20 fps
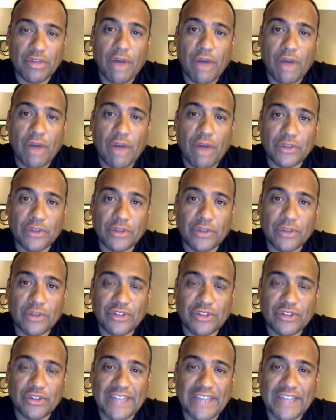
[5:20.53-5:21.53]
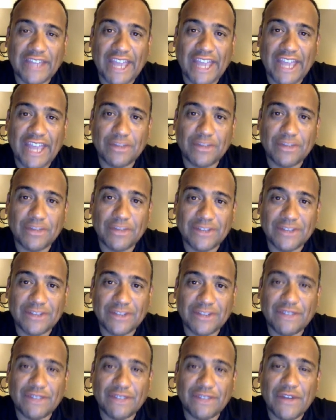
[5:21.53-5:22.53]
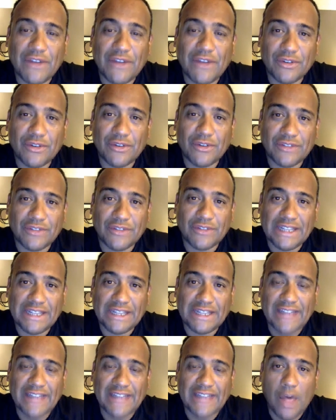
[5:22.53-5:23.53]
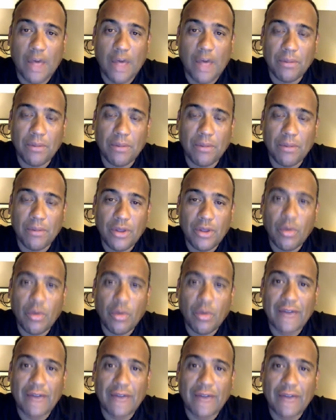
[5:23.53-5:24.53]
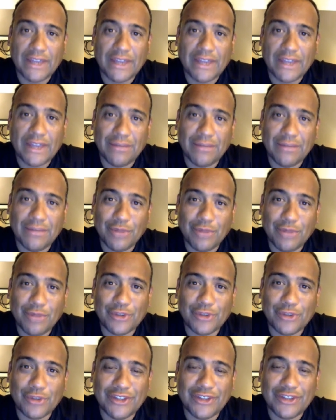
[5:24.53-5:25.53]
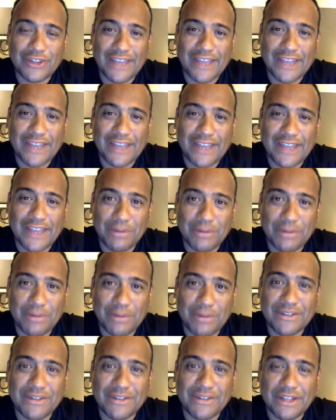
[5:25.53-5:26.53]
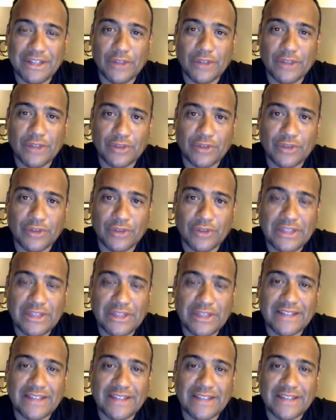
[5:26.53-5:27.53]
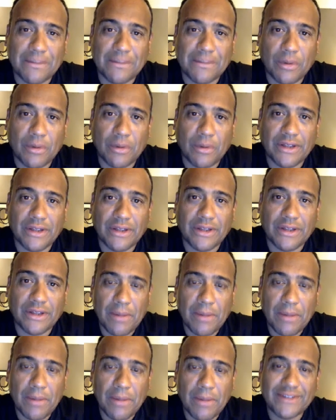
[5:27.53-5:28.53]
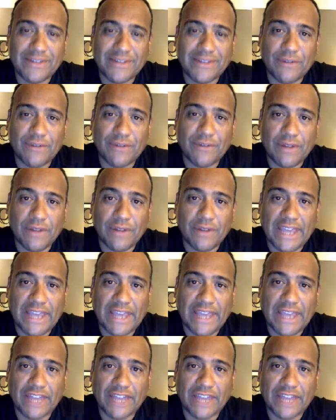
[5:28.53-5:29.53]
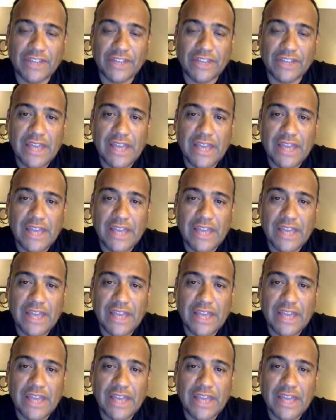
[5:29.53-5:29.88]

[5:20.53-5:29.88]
your offense closer to the cage, because the defenders, if they need to help, will have to get closer to the cage. So it brings everything closer. So I think that's important, the presence in front of a cage.